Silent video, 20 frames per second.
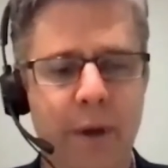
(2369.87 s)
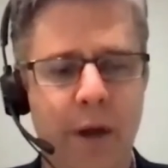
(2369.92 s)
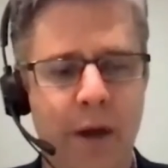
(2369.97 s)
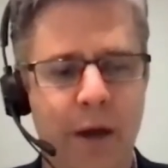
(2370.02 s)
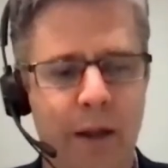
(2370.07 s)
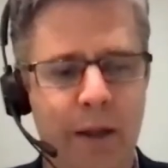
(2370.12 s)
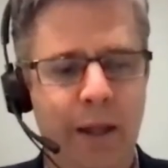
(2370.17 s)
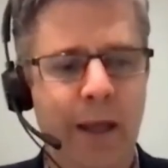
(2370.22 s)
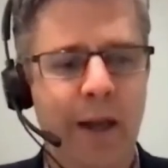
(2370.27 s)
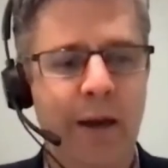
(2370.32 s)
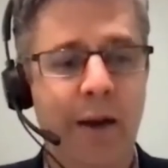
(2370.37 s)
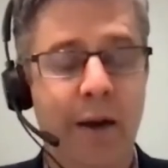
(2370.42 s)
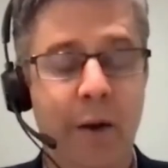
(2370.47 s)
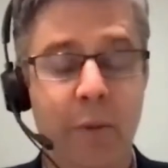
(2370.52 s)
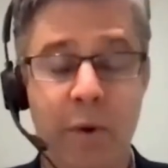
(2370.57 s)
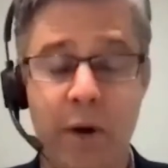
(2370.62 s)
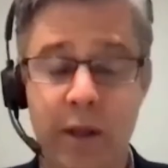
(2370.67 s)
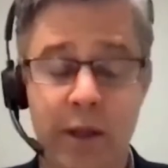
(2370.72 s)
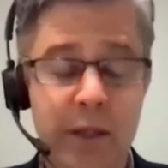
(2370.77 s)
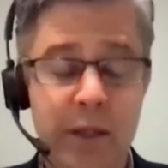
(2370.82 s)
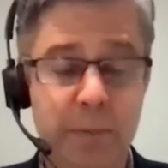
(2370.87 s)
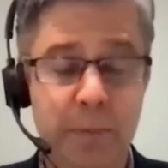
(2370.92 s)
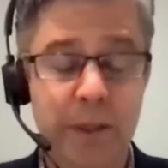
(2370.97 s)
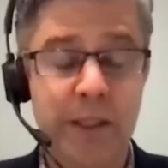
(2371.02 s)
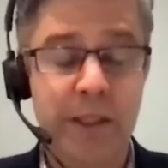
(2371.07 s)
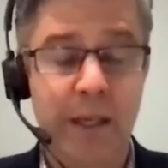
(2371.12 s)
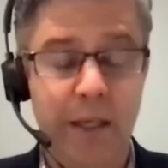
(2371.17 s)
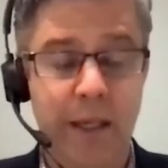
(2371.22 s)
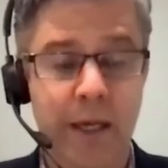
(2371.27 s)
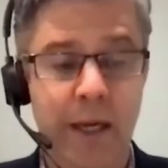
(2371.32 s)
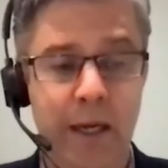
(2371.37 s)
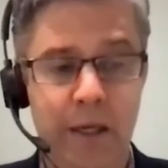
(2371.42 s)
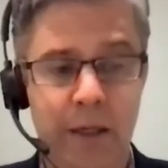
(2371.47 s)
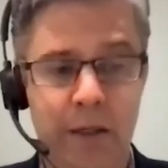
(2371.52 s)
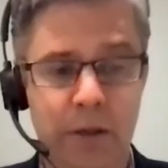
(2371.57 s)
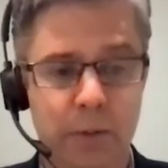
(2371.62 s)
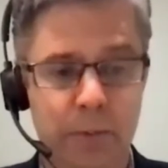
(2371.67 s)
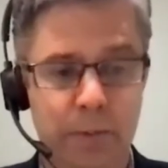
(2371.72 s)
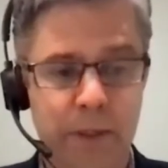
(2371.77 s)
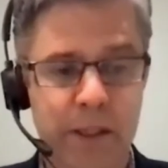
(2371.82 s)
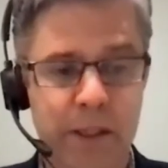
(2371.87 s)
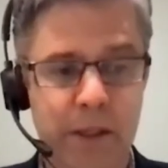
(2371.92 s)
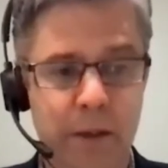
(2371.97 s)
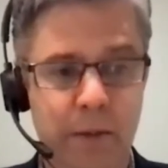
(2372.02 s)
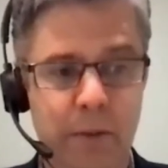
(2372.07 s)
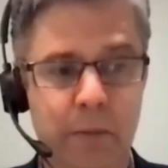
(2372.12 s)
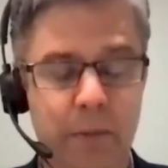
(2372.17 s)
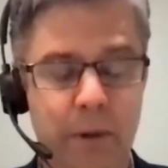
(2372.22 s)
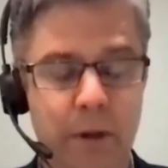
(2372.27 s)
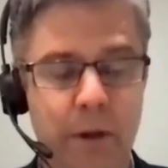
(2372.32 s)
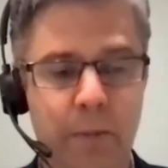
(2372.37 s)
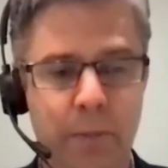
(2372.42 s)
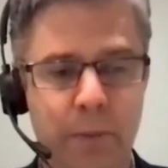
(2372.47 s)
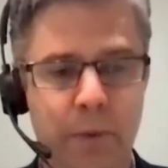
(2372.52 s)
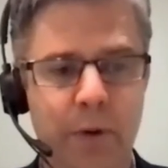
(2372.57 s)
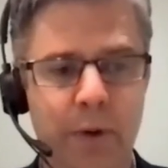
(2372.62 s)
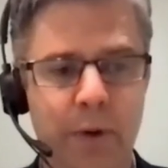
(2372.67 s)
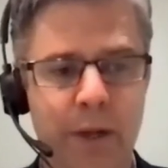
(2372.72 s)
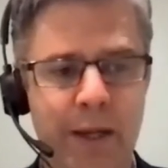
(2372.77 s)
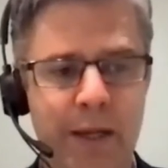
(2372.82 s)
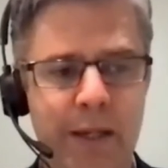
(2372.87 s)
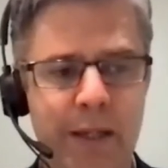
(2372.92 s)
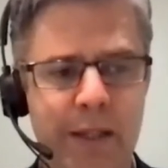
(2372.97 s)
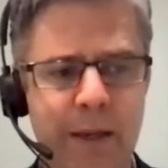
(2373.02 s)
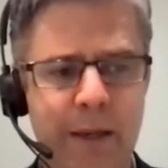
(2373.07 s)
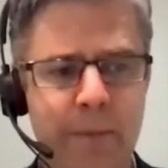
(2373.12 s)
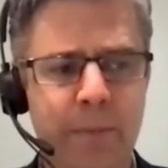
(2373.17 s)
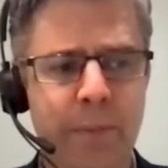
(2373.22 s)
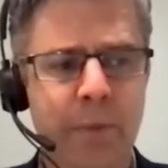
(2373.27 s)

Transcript: a leader, one of these busy leaders or busy employees,